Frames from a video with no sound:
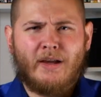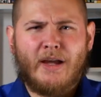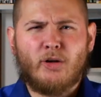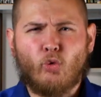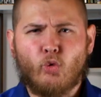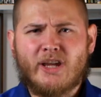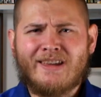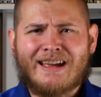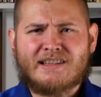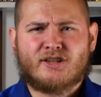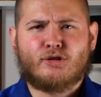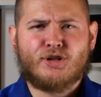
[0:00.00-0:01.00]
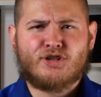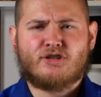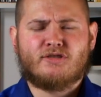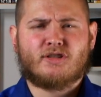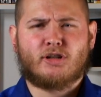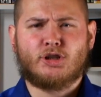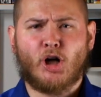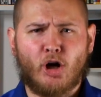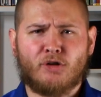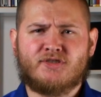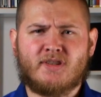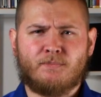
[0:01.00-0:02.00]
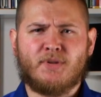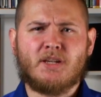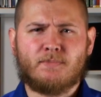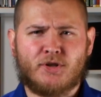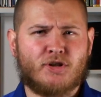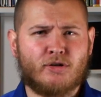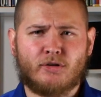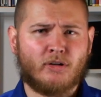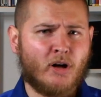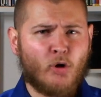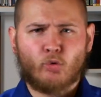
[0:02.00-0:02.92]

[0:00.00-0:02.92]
And we as Christians are called to be pure